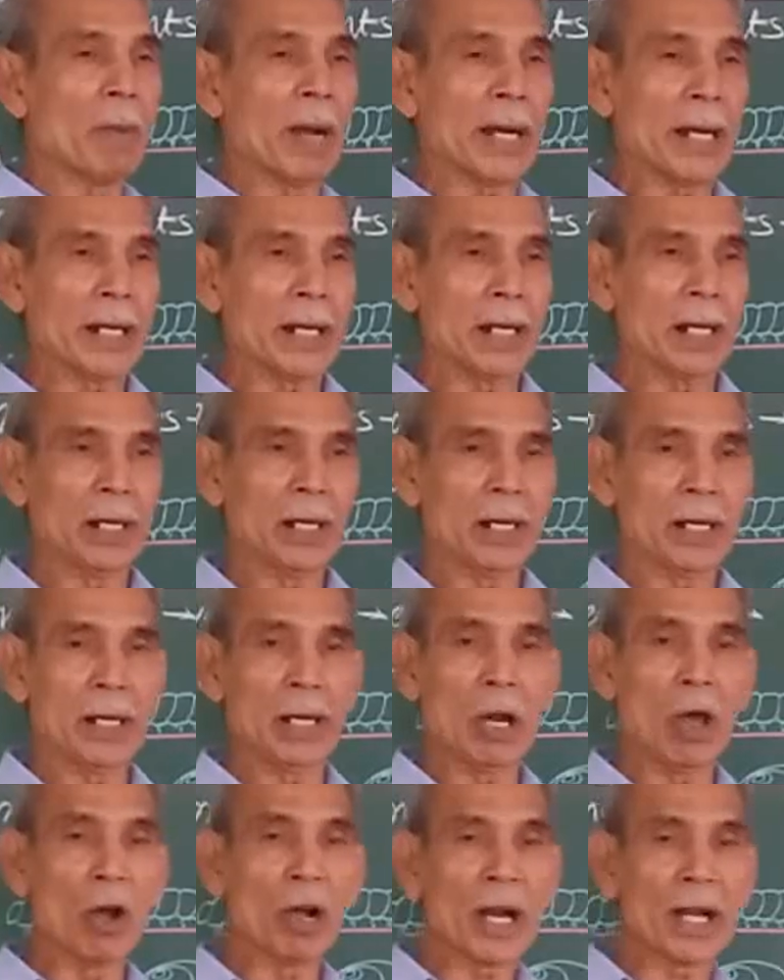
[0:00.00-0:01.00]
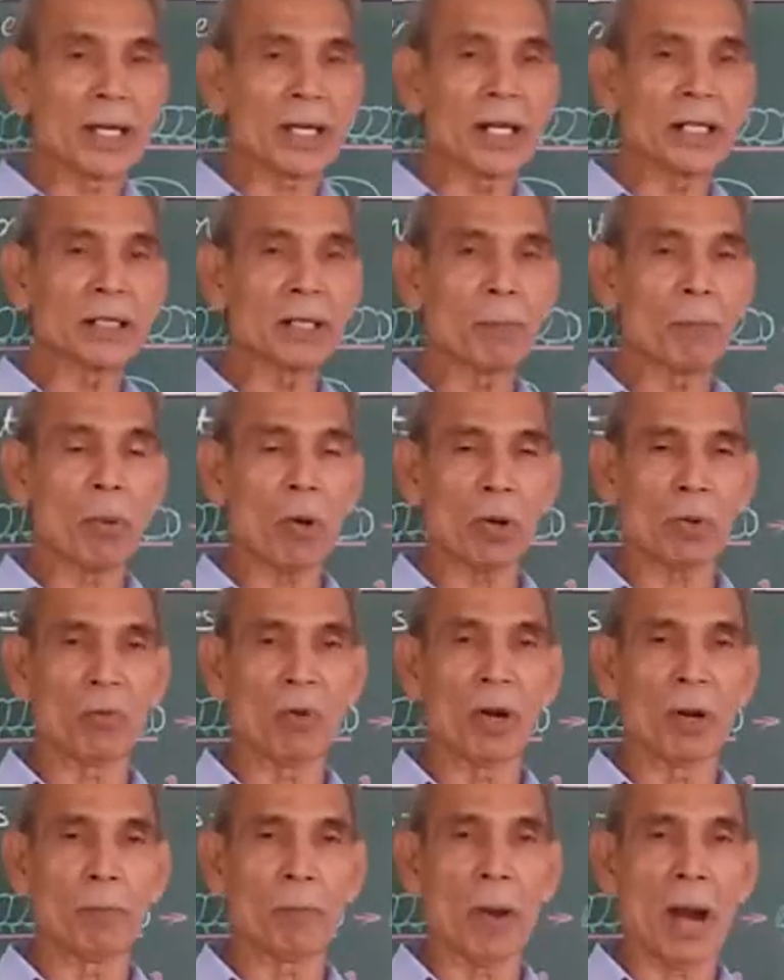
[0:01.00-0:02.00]
by elongating the
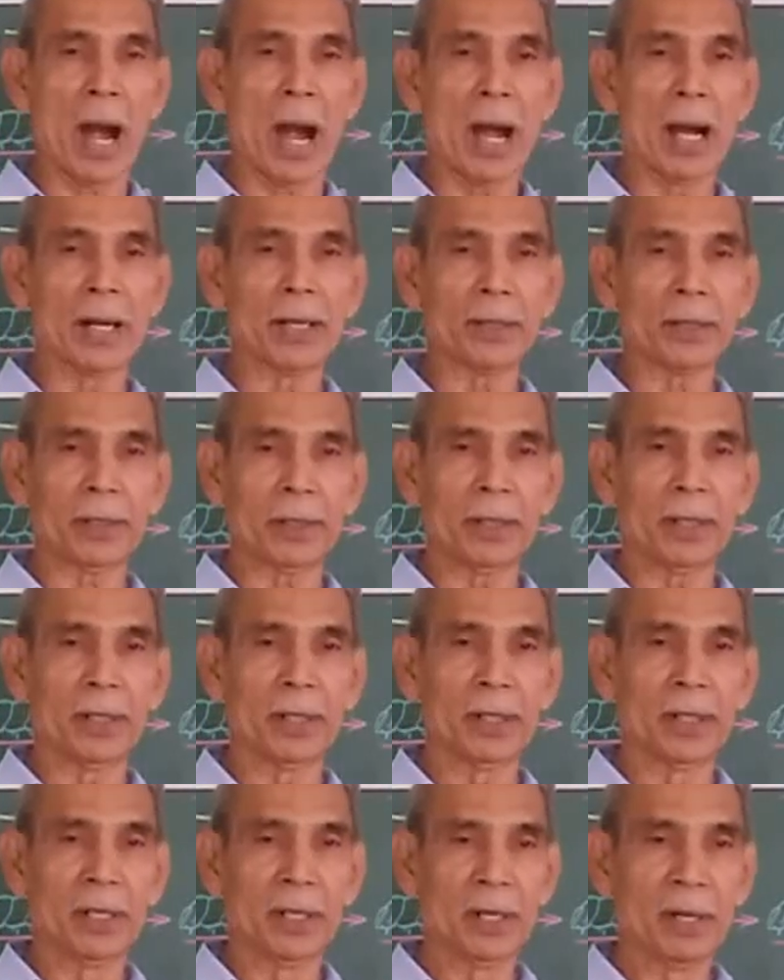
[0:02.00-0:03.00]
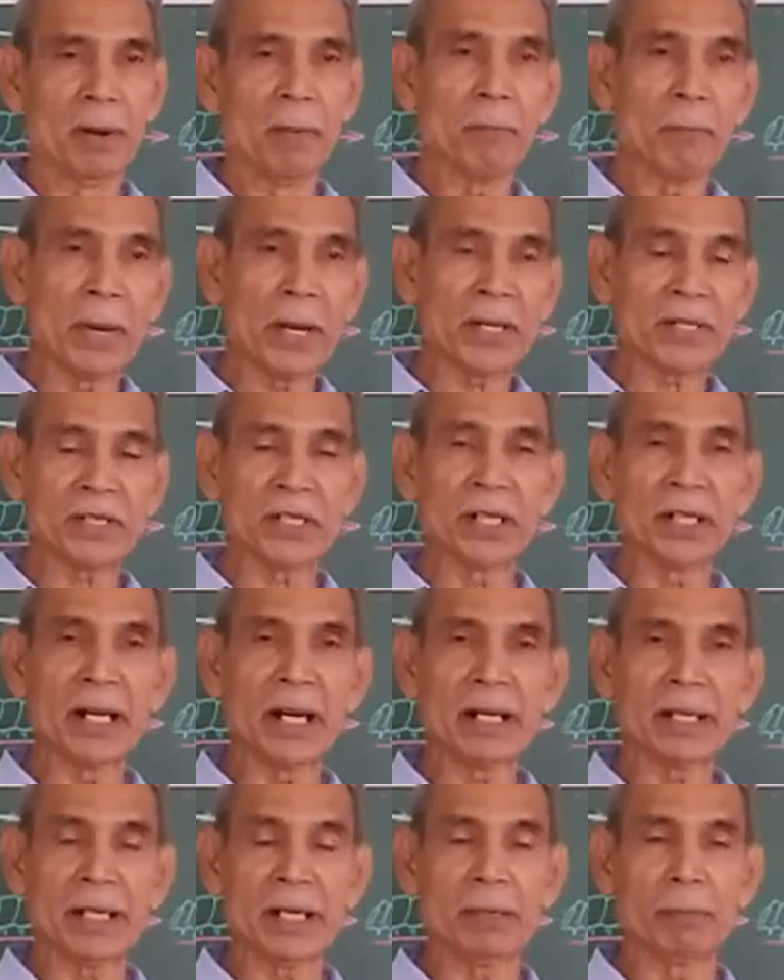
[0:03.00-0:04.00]
forward part, fixing
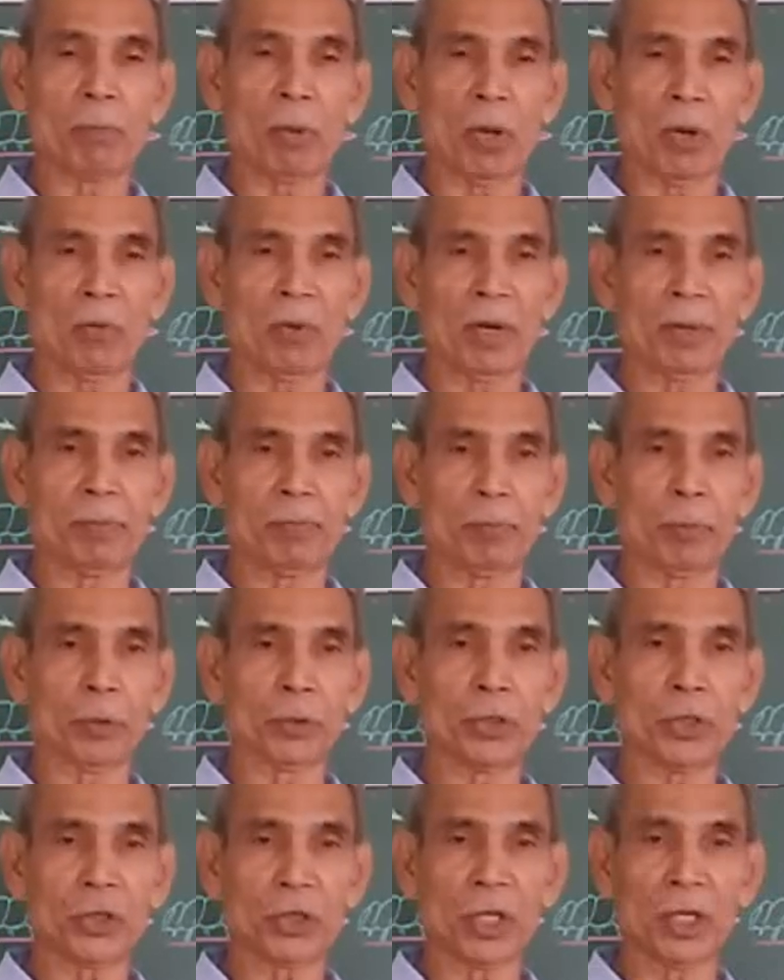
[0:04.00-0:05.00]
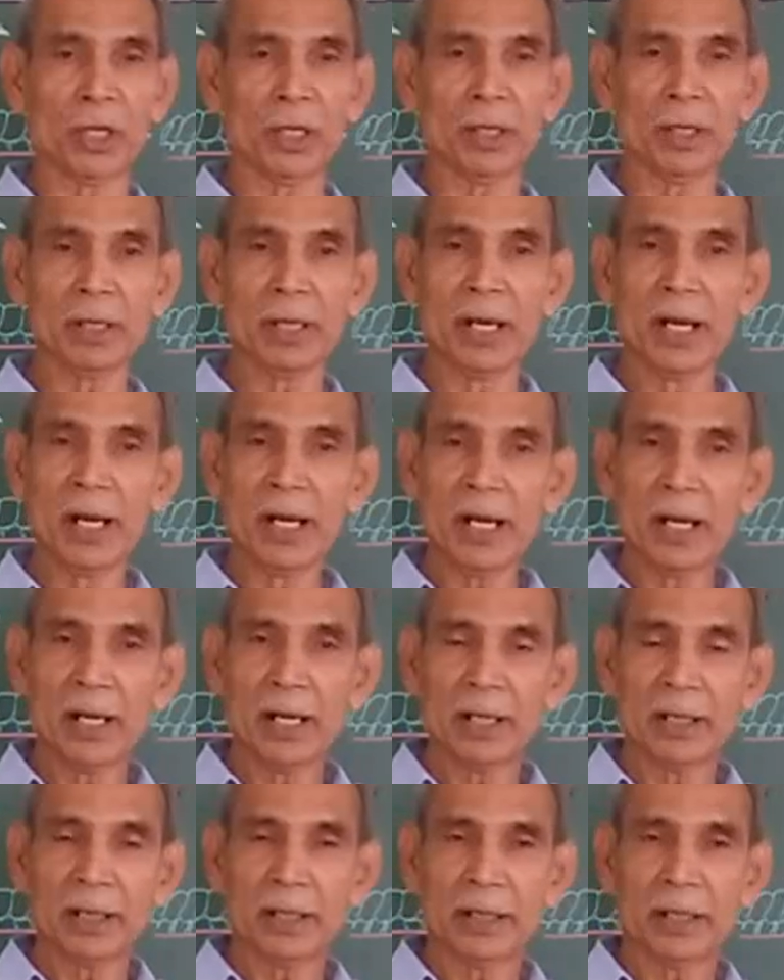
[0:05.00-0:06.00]
it in forward position,
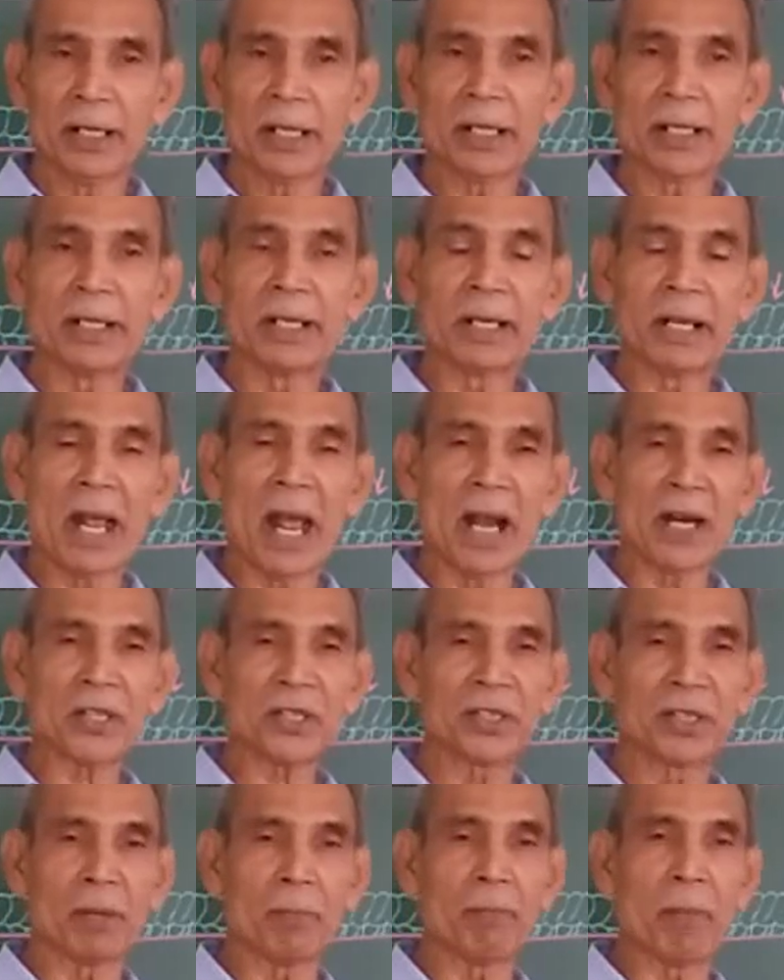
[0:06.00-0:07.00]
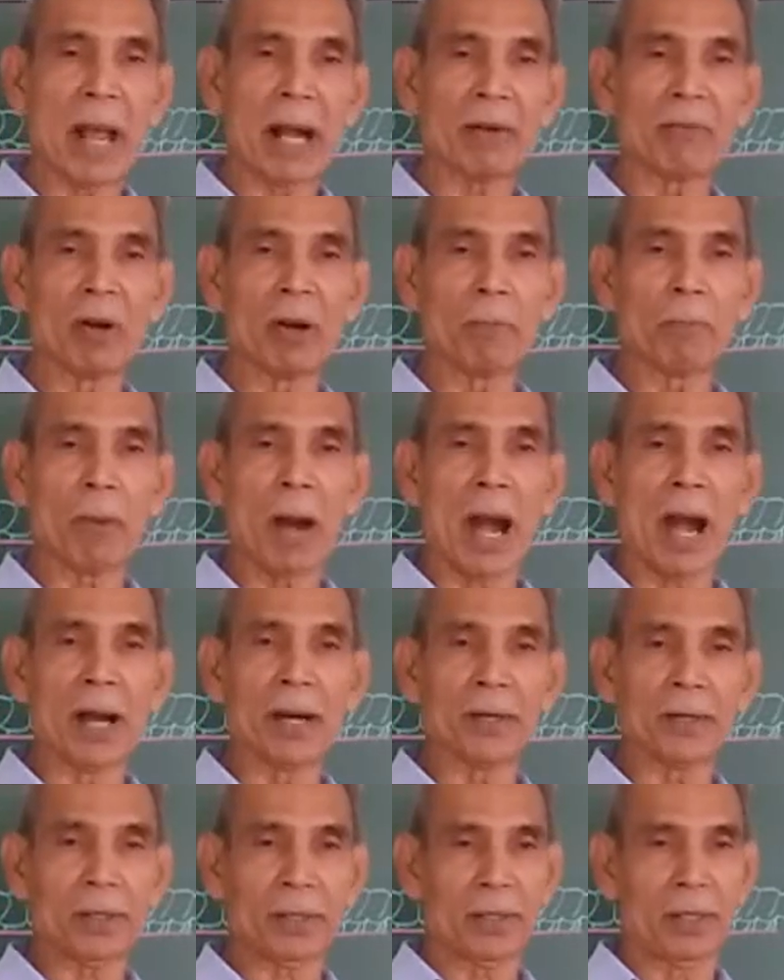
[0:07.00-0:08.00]
it drags the backward
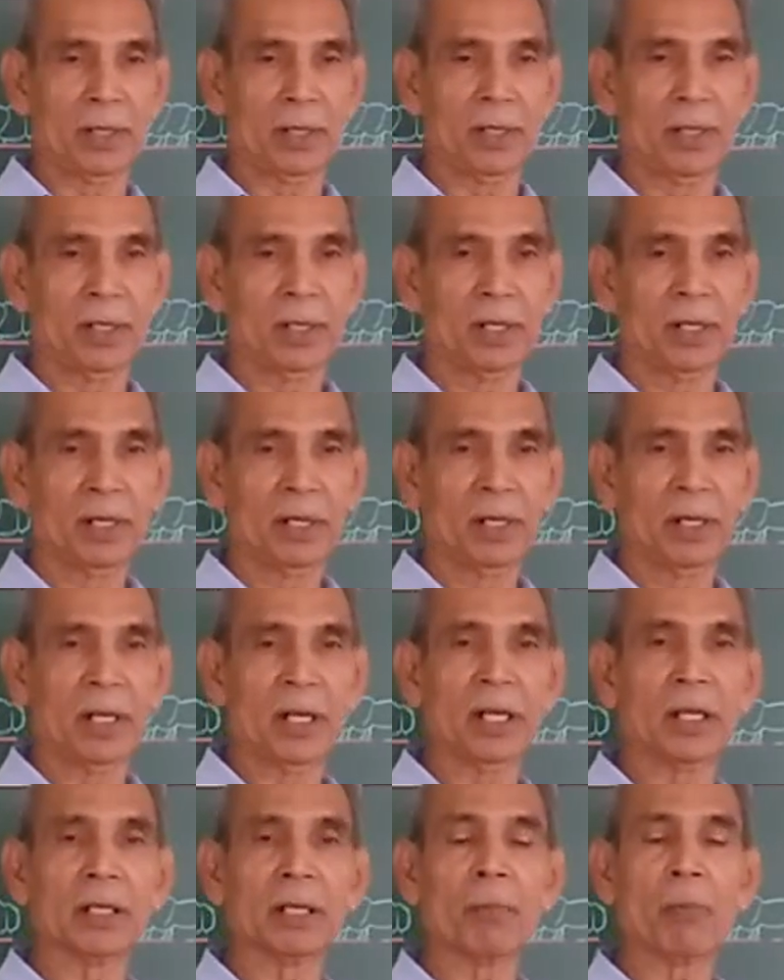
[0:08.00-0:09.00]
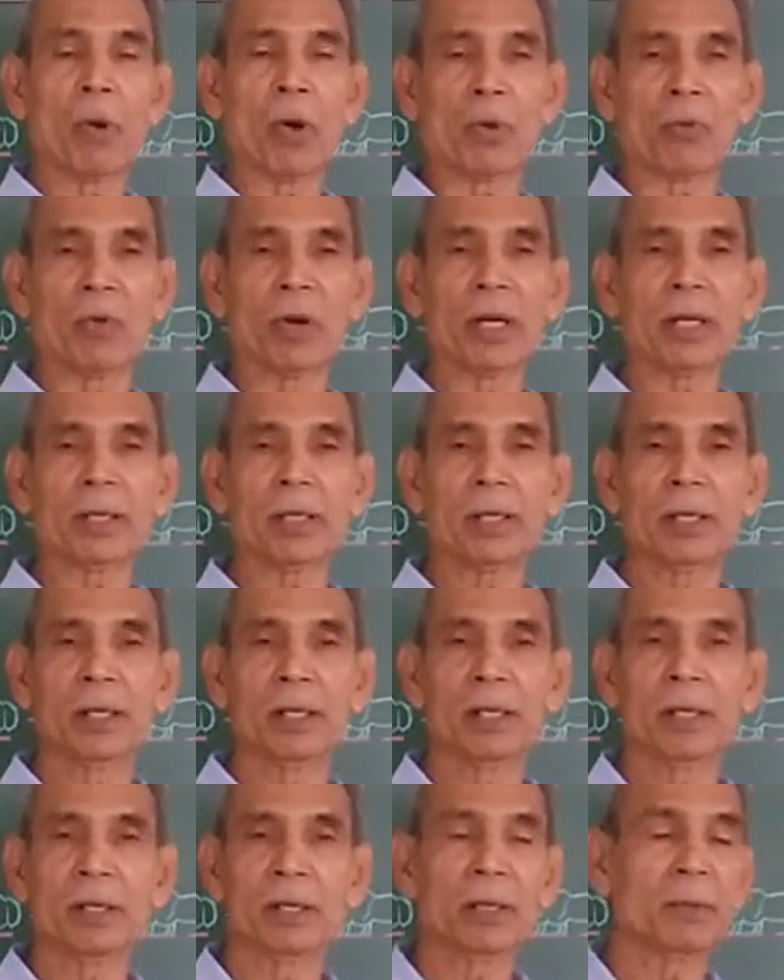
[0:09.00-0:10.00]
part in the forward
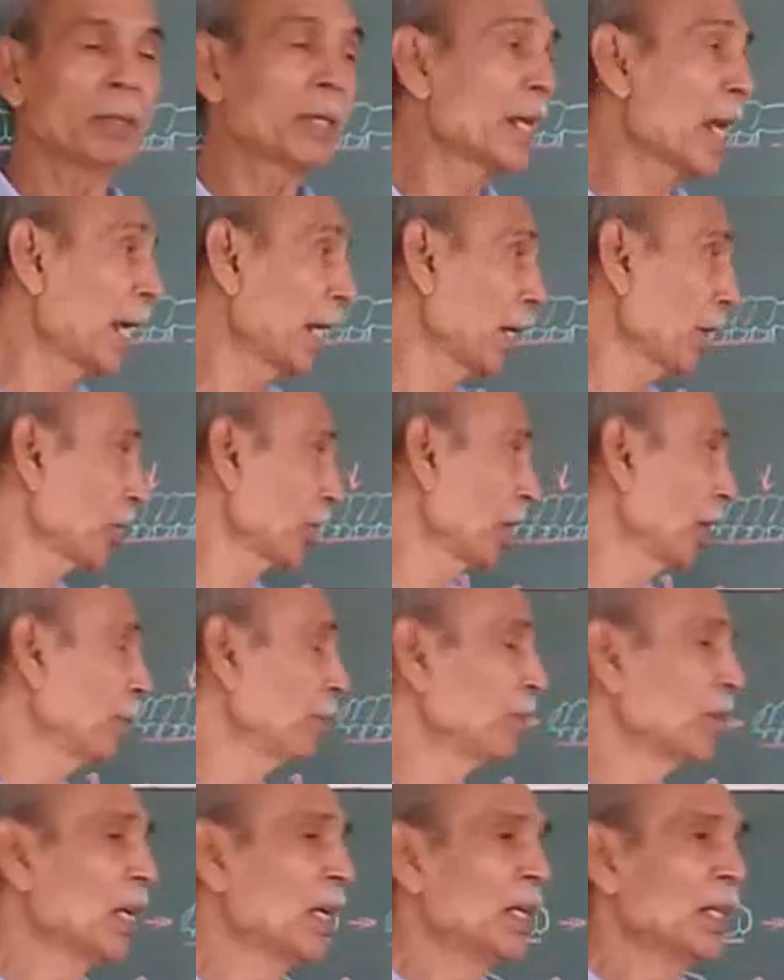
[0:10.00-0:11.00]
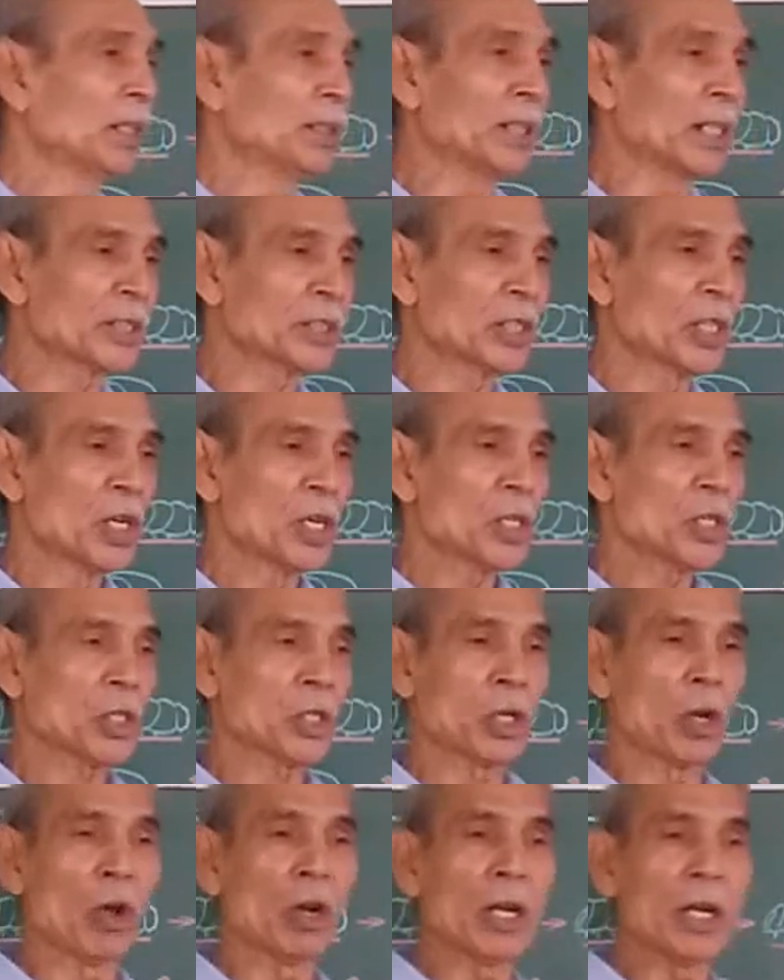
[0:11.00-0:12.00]
direction. Thus,
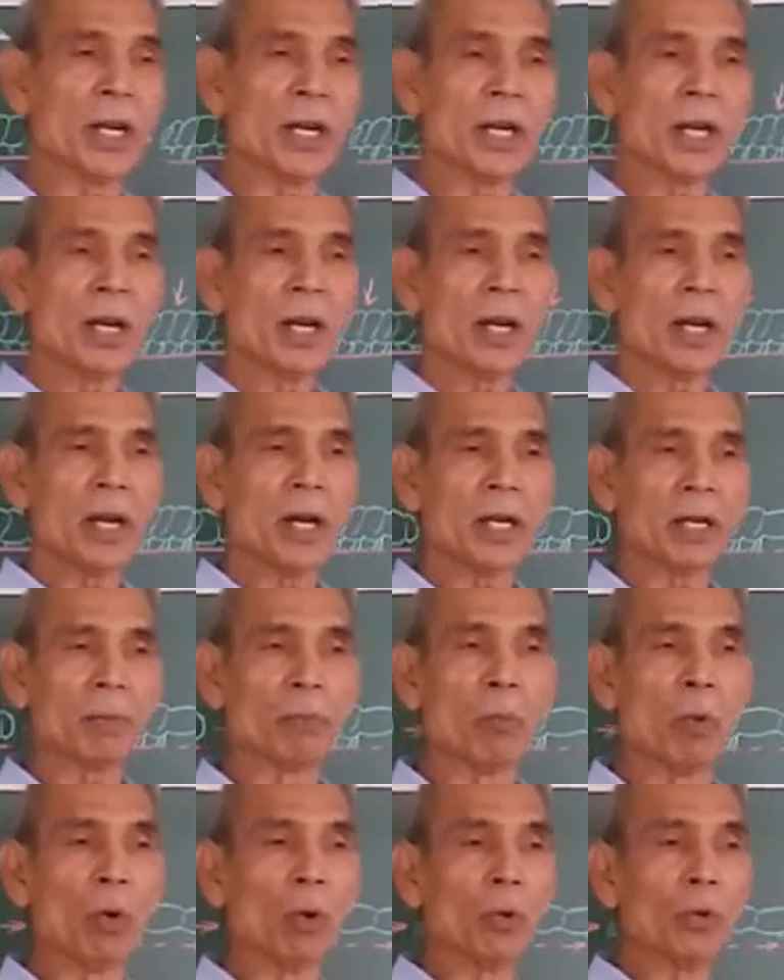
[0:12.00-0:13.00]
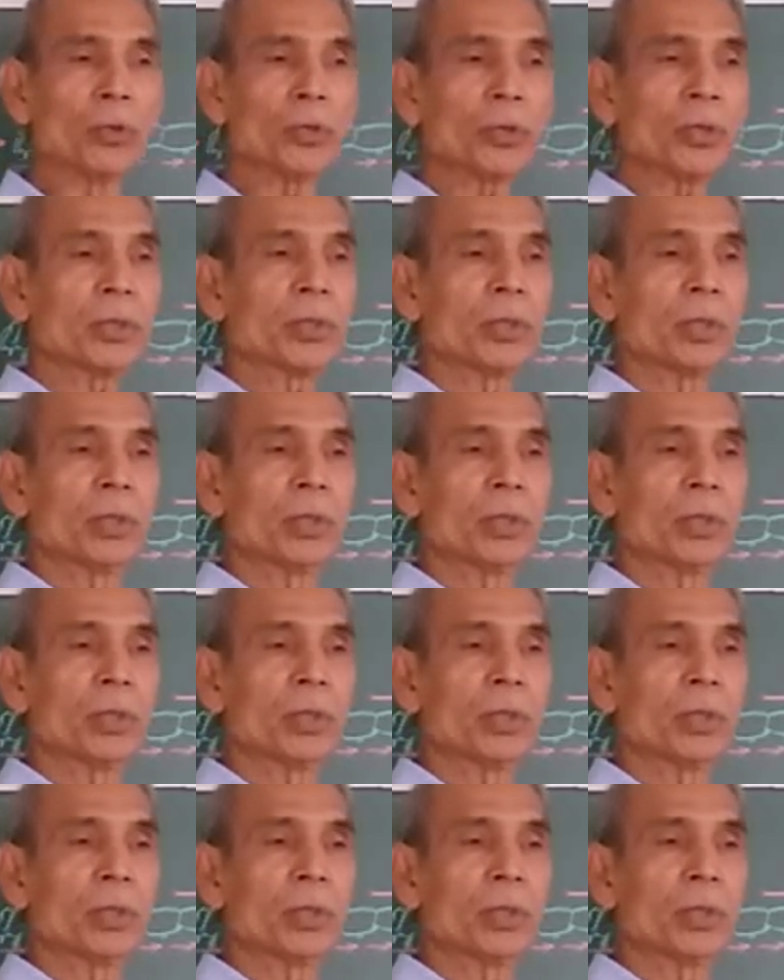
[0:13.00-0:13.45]
slowly it moves